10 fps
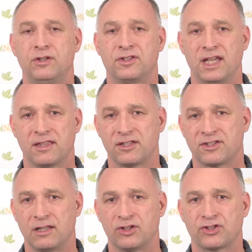You take the
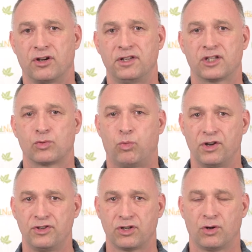Salus tonics
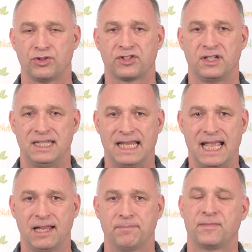one dose a
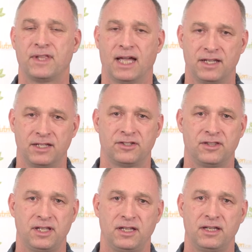day. That is
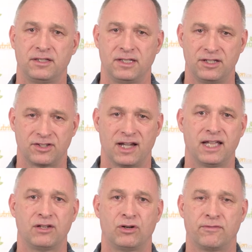the
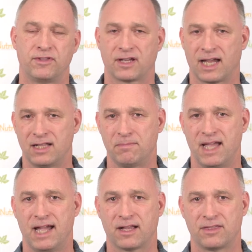design of the
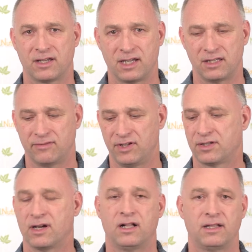CalMag, the Kinder
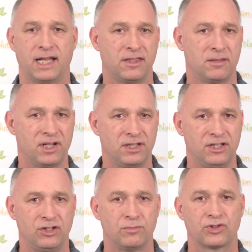Vital, and the
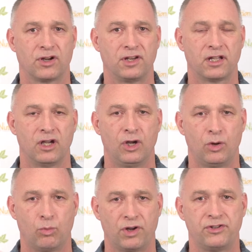magnesium tonic.
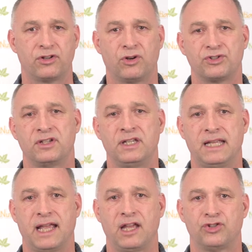One dose a
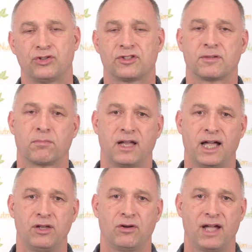day should
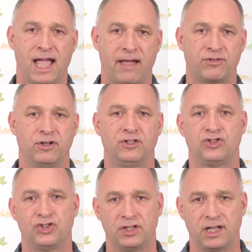supply your
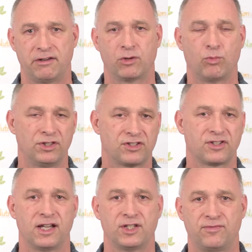average generic
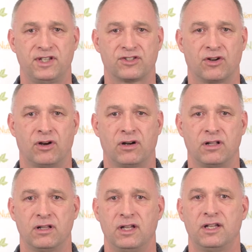
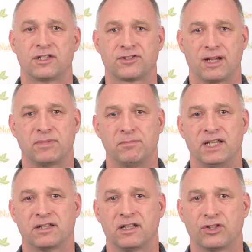one-size-fits-all
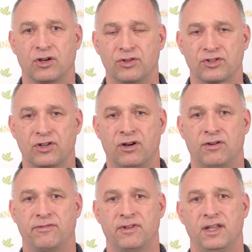supplemental dose
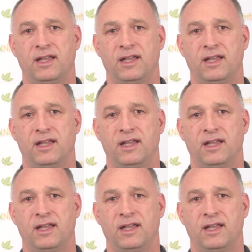of